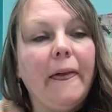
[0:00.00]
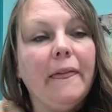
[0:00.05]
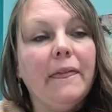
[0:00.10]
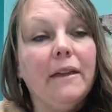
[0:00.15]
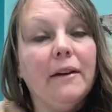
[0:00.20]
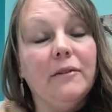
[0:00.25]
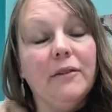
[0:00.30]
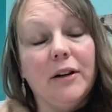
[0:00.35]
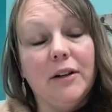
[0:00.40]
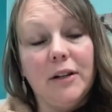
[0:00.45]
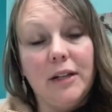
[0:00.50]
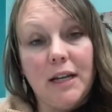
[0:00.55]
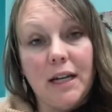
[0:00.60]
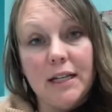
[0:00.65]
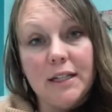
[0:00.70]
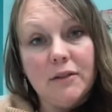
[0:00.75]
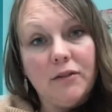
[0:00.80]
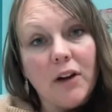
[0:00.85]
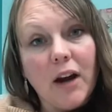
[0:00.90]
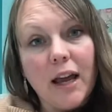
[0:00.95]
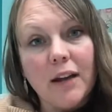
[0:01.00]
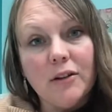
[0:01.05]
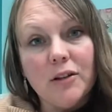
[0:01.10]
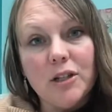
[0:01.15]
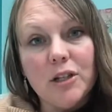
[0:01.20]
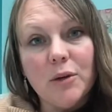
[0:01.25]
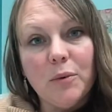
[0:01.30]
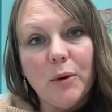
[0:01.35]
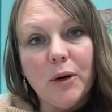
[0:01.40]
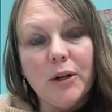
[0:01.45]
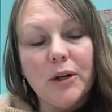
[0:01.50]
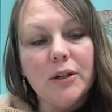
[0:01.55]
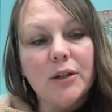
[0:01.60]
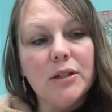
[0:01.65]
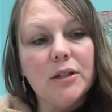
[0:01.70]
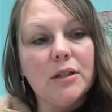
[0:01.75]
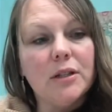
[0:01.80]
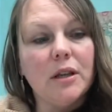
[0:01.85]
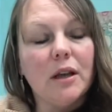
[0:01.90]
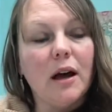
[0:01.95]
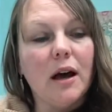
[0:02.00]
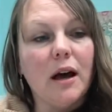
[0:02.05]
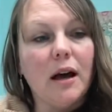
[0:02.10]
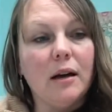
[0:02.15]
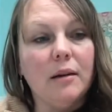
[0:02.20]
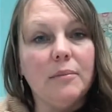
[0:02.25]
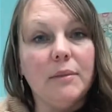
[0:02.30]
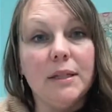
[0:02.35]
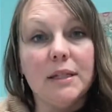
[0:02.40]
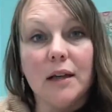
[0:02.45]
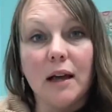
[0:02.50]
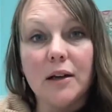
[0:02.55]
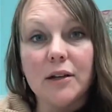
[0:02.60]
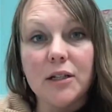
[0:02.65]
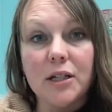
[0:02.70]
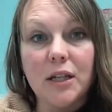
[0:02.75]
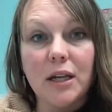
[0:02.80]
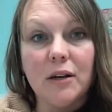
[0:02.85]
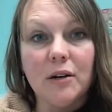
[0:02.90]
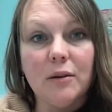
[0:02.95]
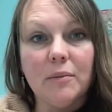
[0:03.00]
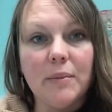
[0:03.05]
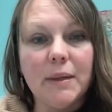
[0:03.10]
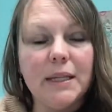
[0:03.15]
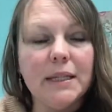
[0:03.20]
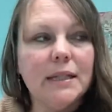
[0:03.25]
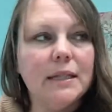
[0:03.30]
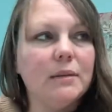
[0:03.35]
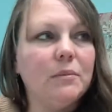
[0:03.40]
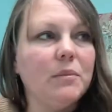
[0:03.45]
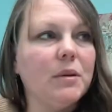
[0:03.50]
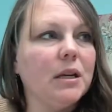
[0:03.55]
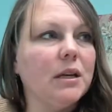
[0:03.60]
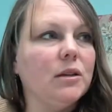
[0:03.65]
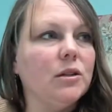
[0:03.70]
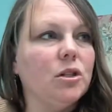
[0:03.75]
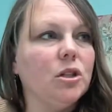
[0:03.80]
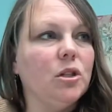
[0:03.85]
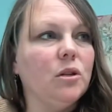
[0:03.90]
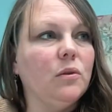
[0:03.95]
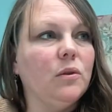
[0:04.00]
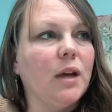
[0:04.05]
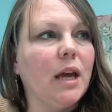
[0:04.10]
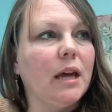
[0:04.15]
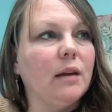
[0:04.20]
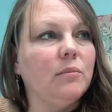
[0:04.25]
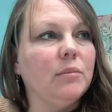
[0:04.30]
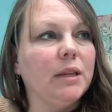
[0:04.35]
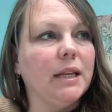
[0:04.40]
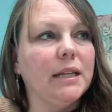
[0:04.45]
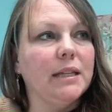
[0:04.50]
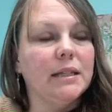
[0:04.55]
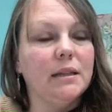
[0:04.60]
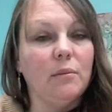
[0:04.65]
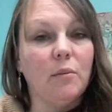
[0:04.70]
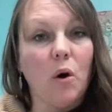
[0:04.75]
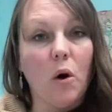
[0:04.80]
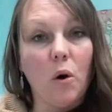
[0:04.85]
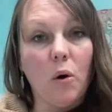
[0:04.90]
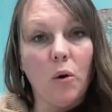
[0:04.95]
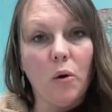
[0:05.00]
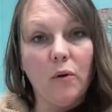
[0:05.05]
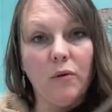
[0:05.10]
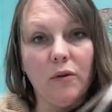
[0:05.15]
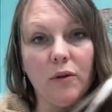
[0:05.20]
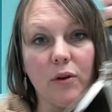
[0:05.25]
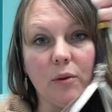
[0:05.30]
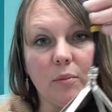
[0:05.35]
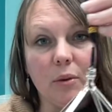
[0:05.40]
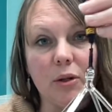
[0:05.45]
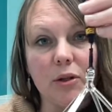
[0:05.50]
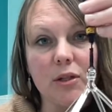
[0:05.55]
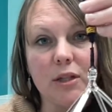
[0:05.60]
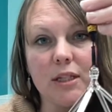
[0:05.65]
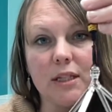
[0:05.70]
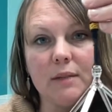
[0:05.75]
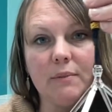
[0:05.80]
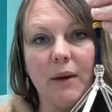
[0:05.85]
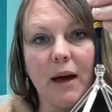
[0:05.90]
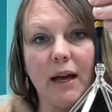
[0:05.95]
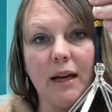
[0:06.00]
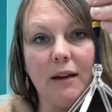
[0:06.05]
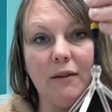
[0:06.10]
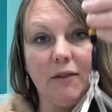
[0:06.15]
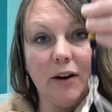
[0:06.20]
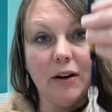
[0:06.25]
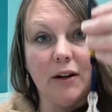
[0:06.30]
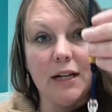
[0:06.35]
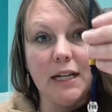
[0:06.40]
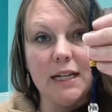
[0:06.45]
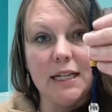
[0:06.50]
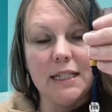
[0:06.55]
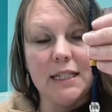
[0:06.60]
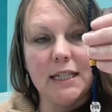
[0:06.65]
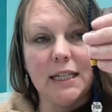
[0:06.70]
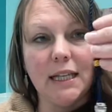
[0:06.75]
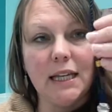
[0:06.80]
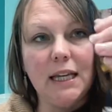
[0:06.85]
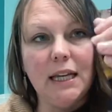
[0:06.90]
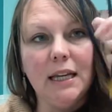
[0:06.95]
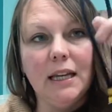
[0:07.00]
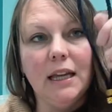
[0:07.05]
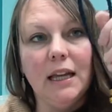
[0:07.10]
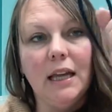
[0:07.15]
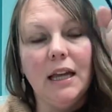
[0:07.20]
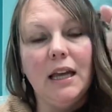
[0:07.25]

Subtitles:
They're very nice for energy workers, massage therapists, because you can place them over the person's body very easily.